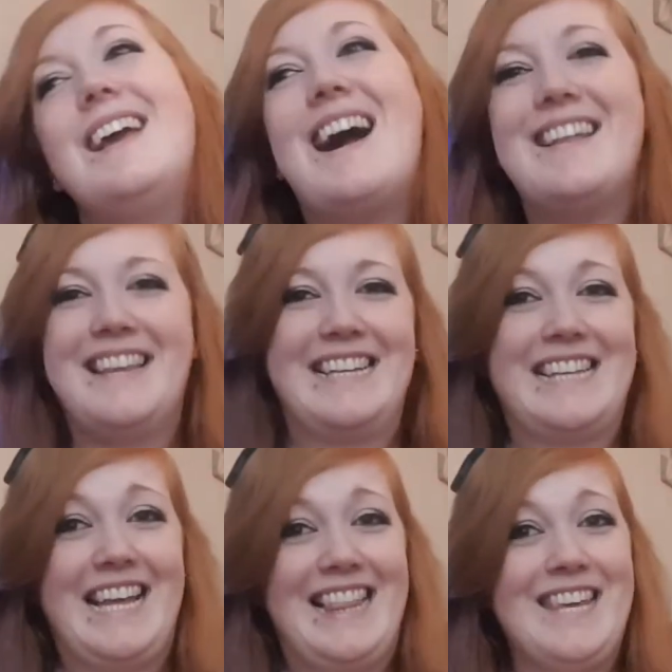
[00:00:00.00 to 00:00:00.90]
And they
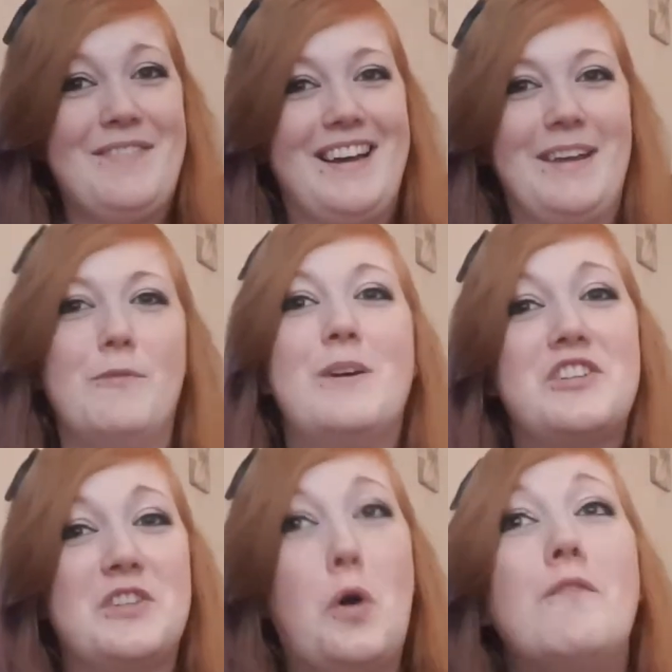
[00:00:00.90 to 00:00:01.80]
see Levi, which
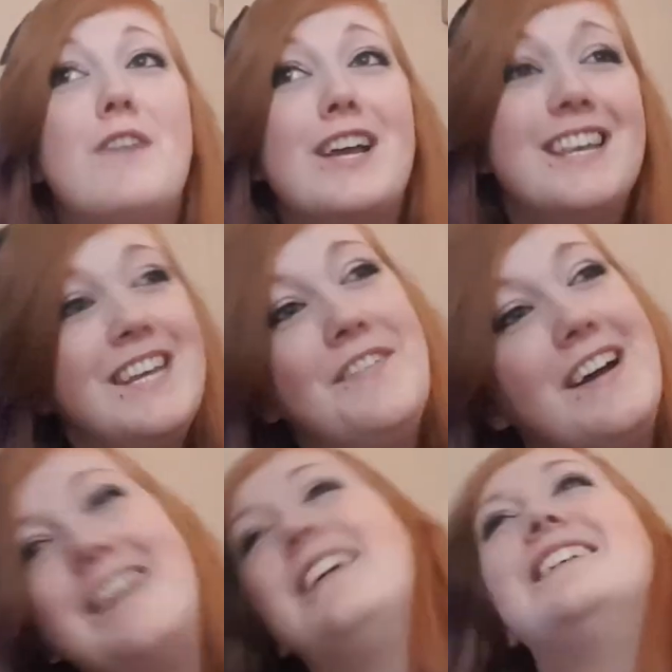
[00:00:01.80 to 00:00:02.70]
is not fucking
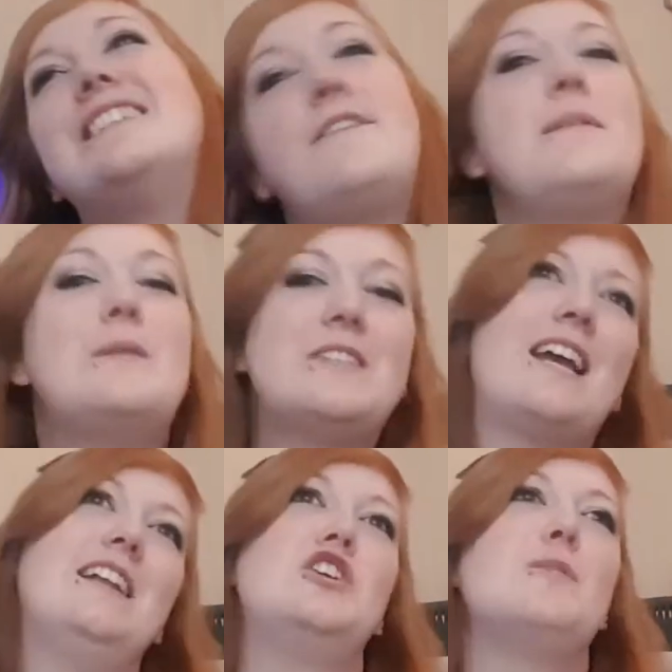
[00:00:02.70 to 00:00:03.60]
Levi, it's the female
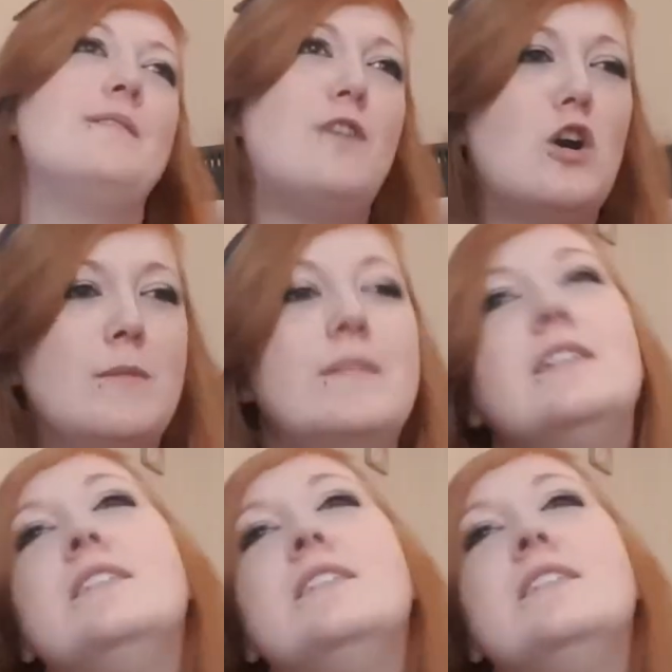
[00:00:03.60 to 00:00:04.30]
Titan in human form.